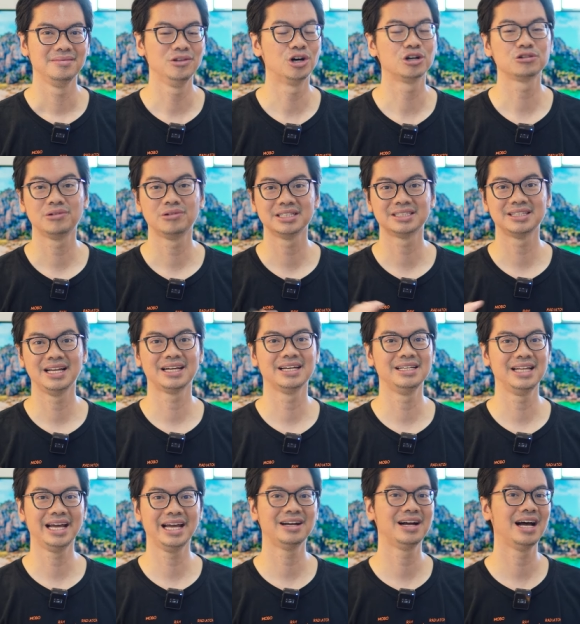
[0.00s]
Noctua is like
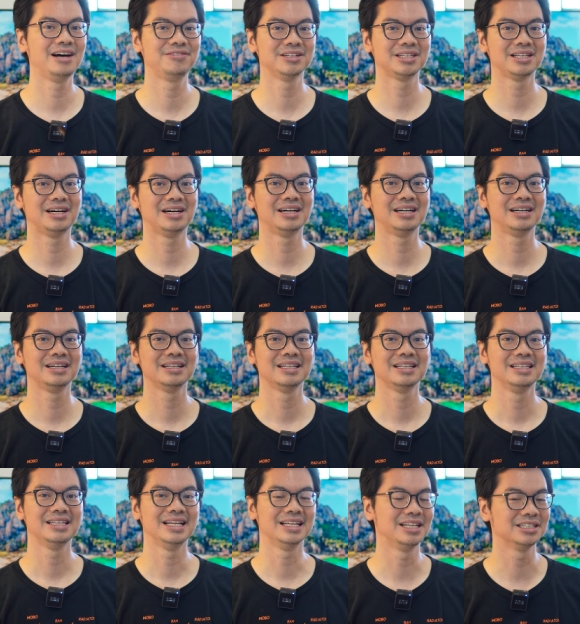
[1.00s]
an air avatar
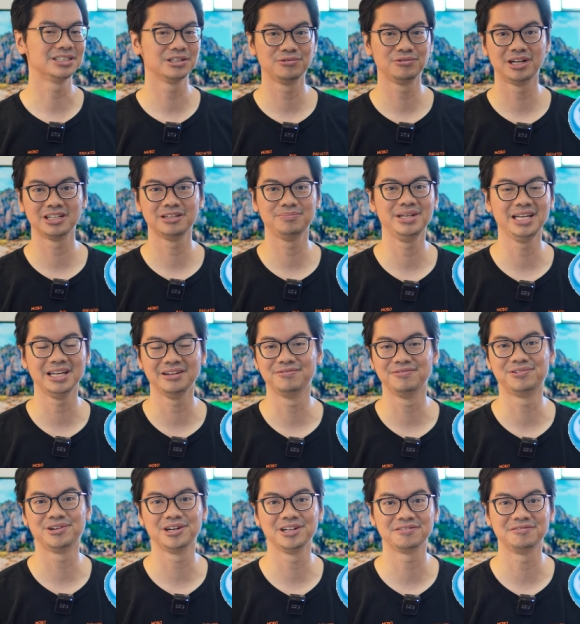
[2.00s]
that doesn't want to be
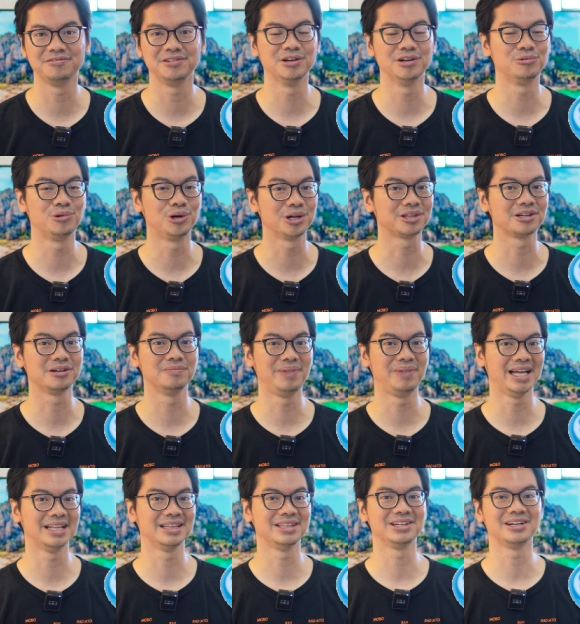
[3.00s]
involved with a water
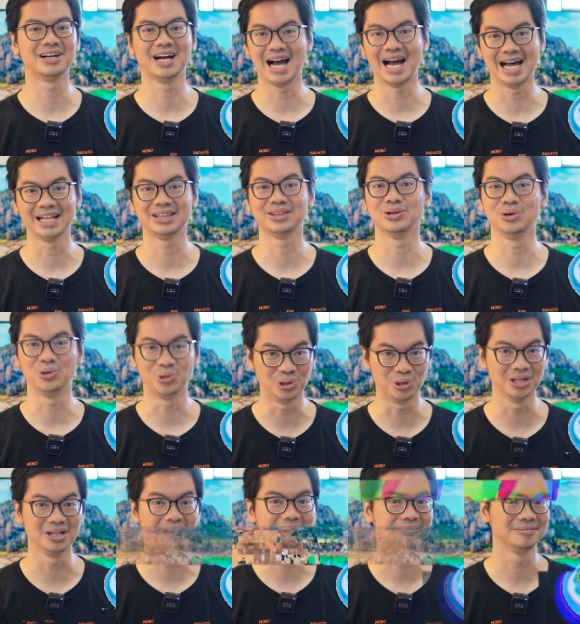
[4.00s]
bender at
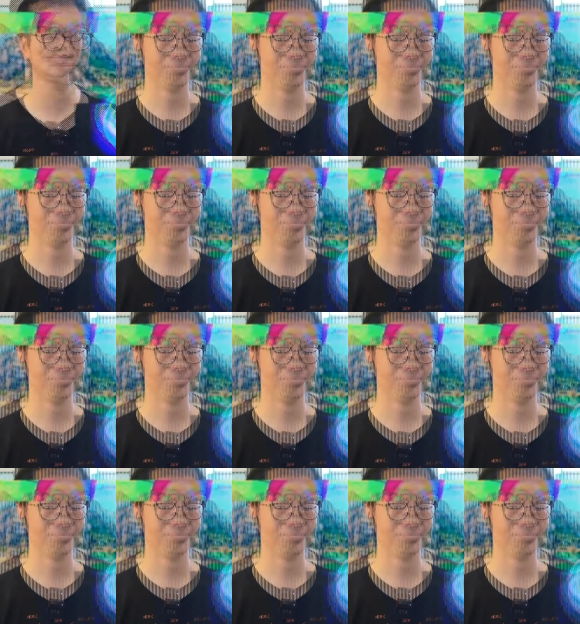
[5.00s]
all.